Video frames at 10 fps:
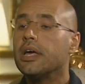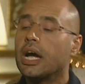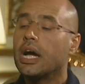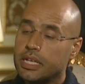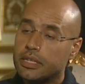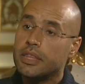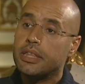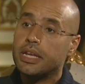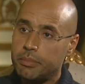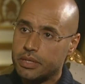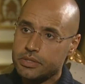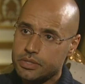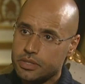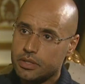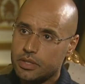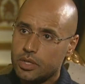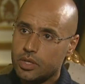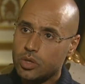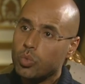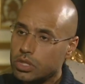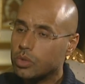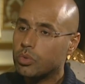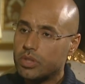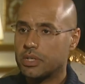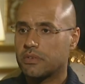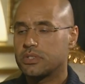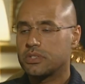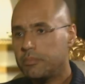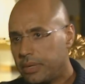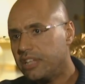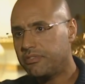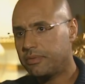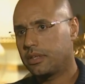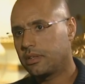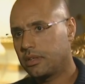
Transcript: I said the Libyans will do it themselves. Believe me.